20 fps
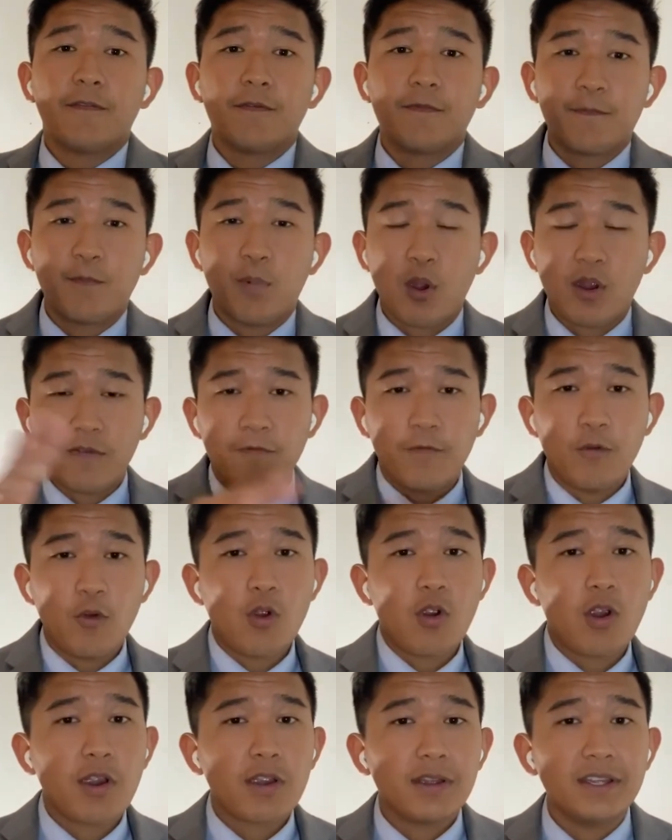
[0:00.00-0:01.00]
part
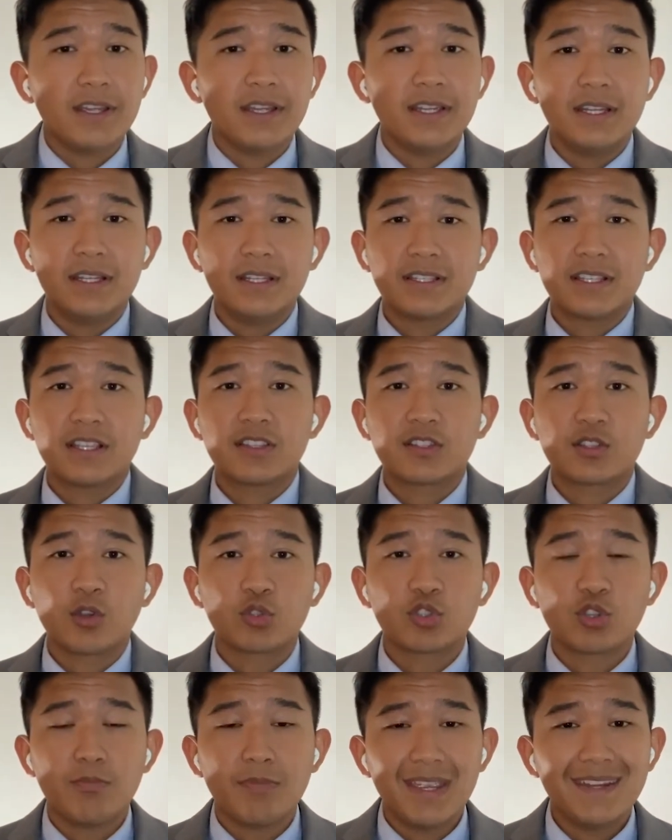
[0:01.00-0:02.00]
4 is
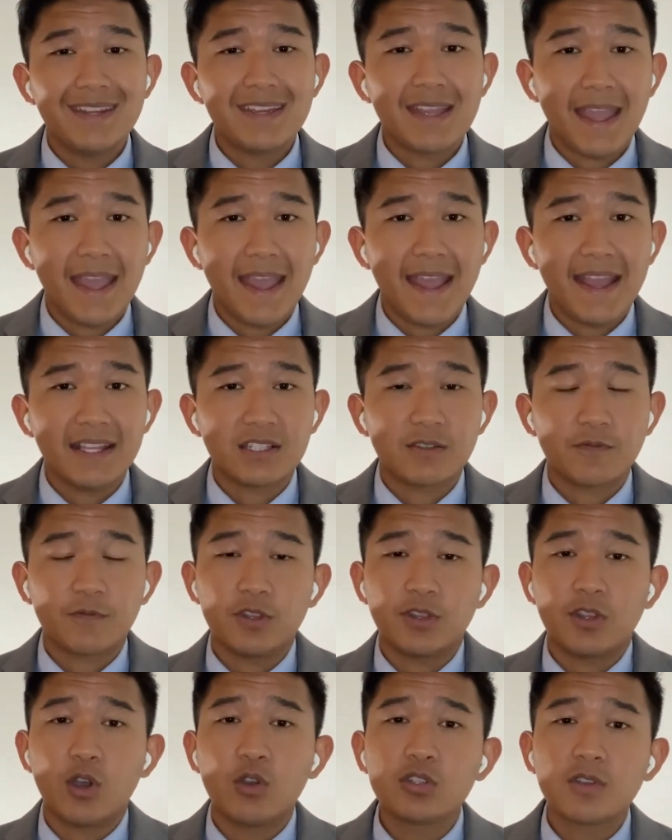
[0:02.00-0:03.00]
social media ads. For
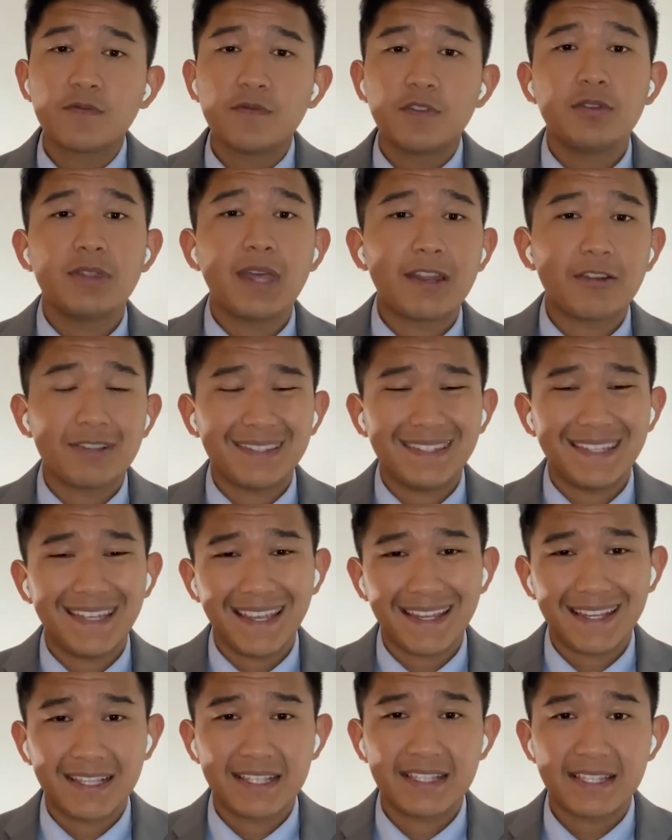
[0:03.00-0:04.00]
those of you that are
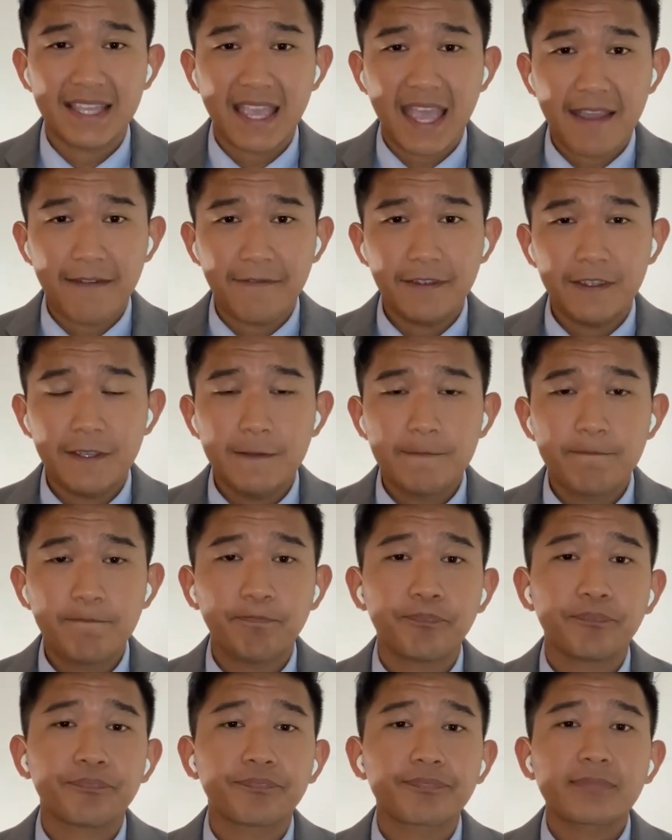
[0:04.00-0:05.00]
tech savvy
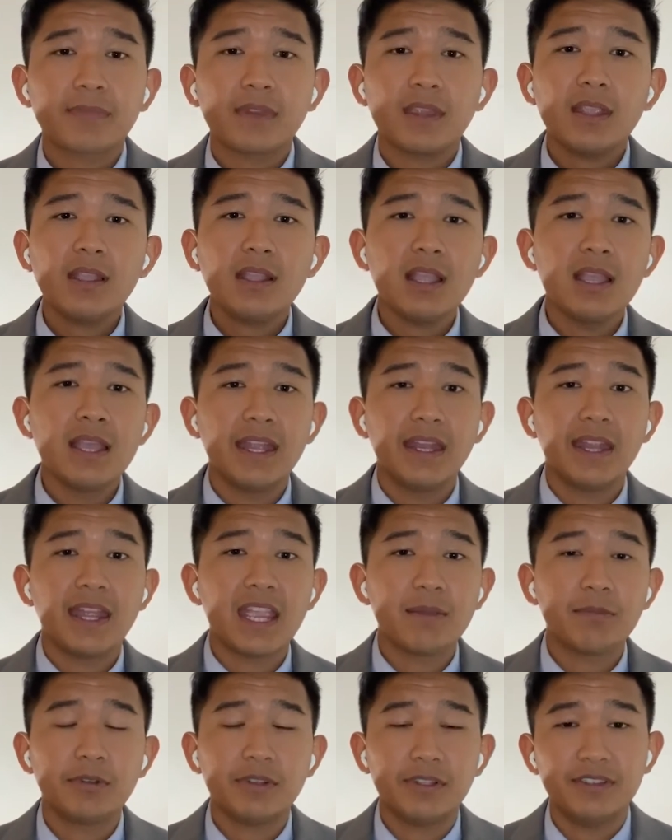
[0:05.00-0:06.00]
and
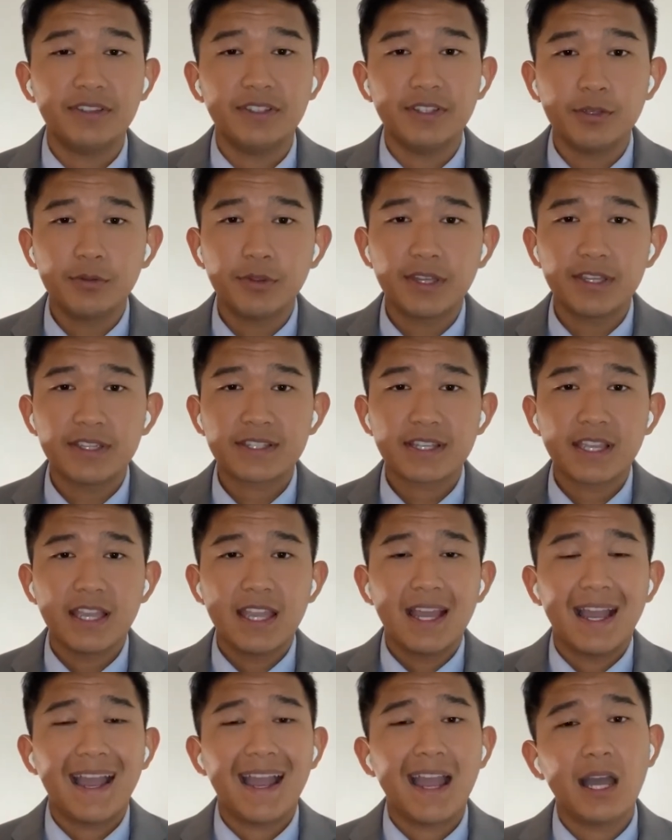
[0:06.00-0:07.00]
able to do this,
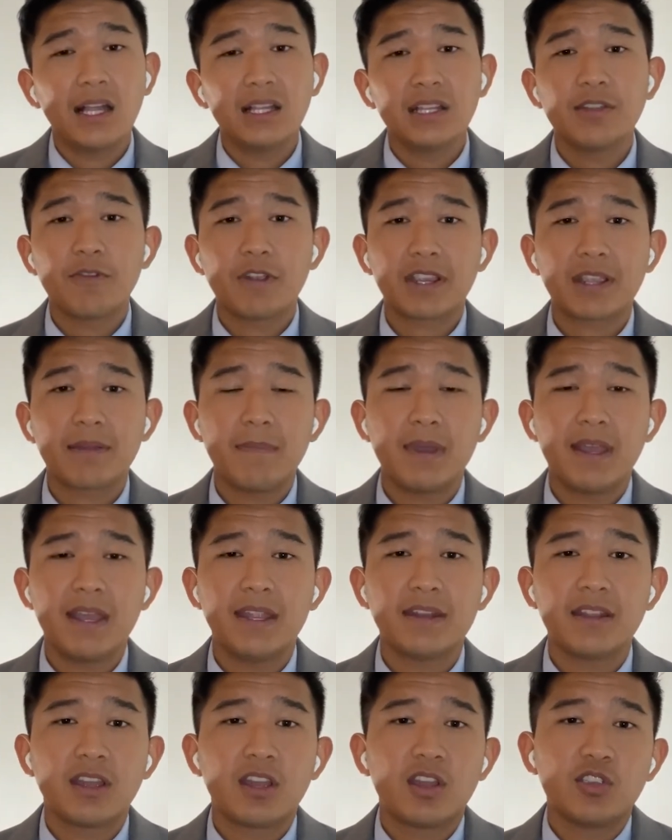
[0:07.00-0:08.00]
highly
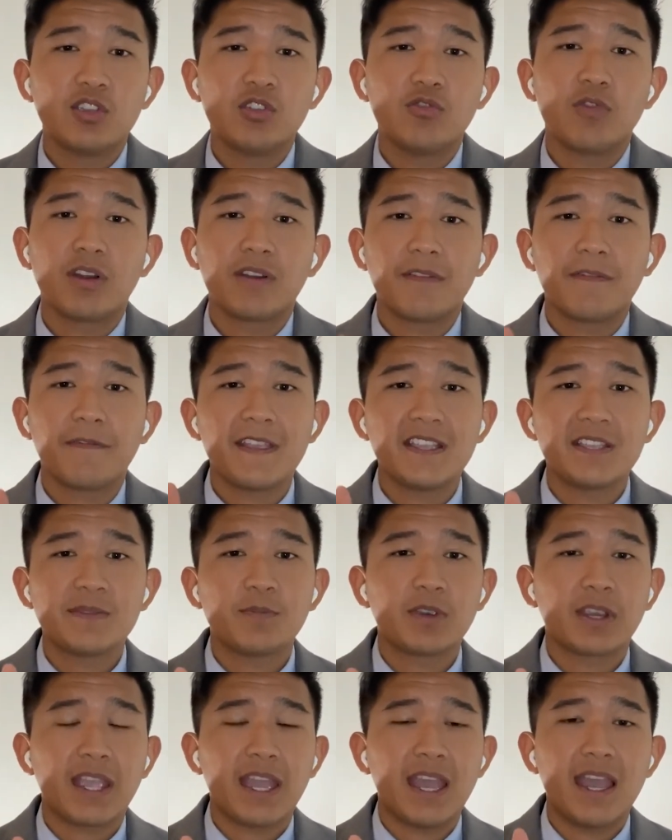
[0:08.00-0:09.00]
recommend you run a
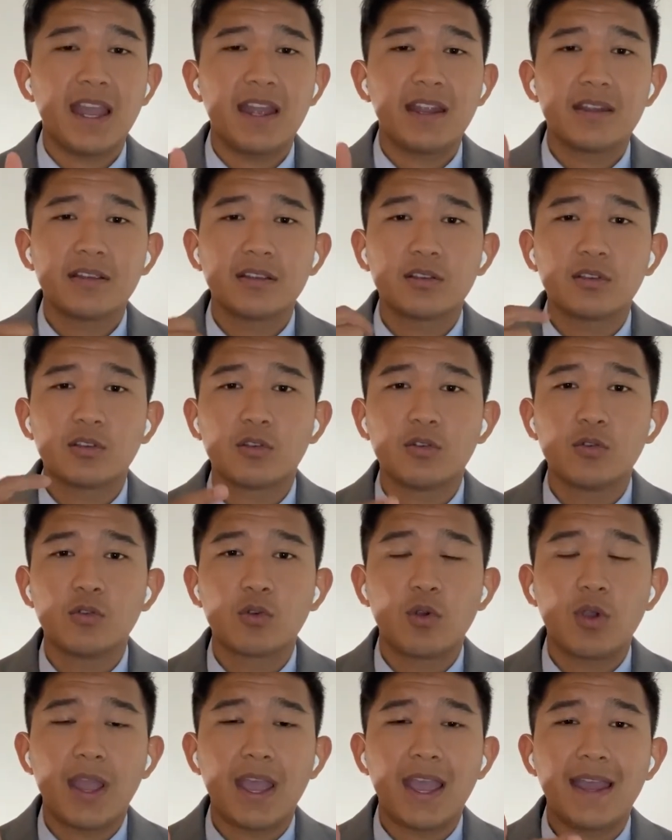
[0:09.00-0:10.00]
Facebook ad,
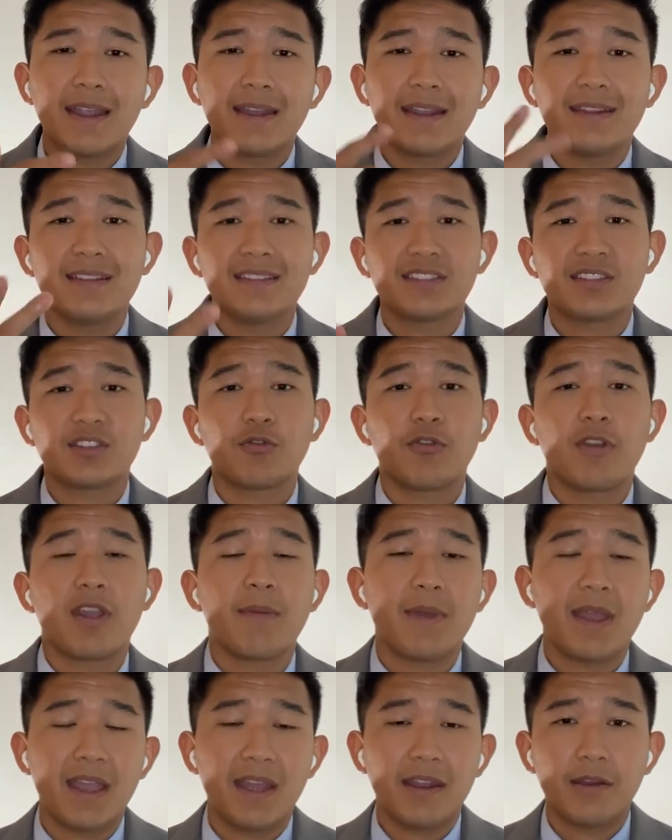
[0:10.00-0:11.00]
Google ad, and Instagram
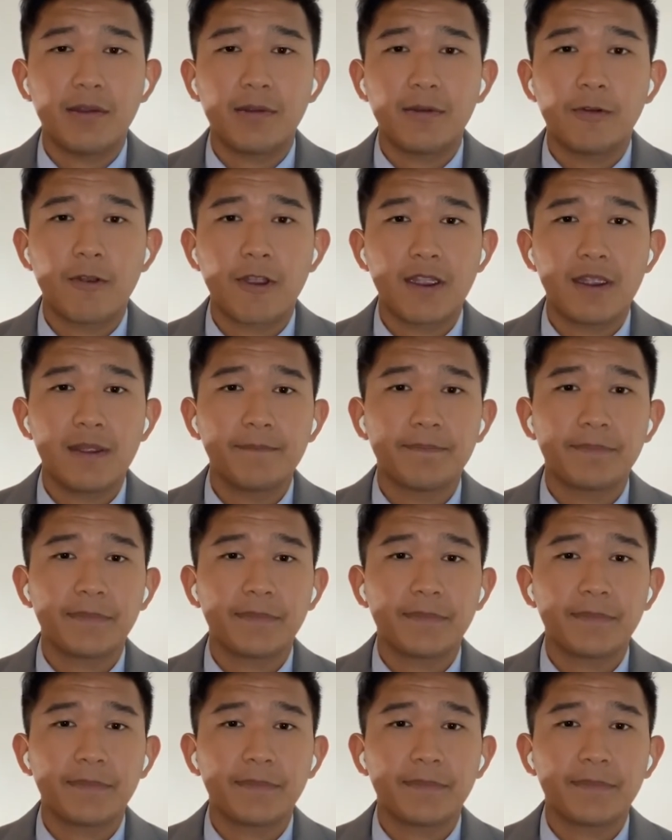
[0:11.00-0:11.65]
ad, all right?